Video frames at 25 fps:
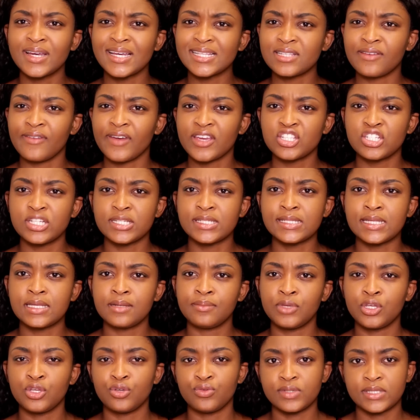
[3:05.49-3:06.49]
guys have actually seen
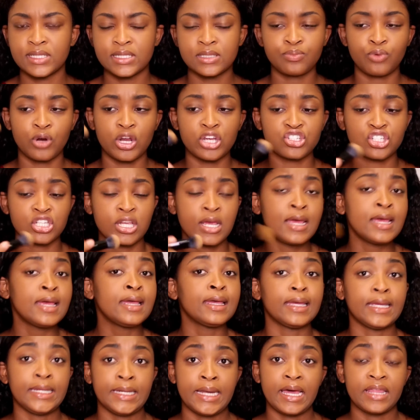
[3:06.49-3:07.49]
me use this brush
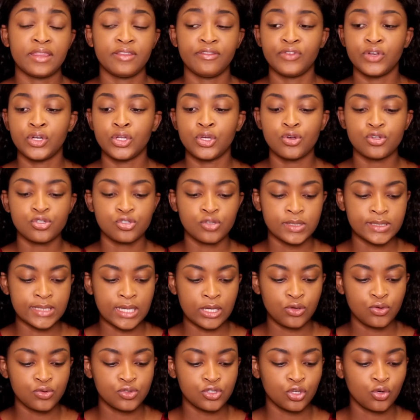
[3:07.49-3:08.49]
in other videos because I
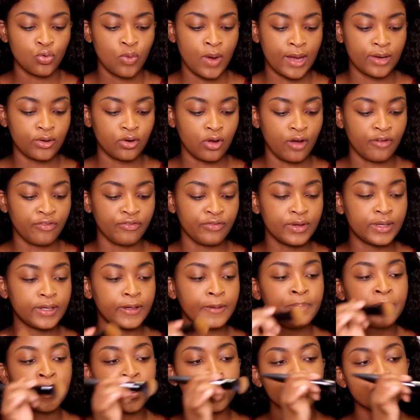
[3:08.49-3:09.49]
use it quite
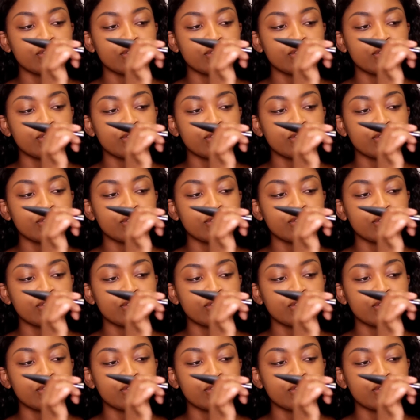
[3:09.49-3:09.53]
often.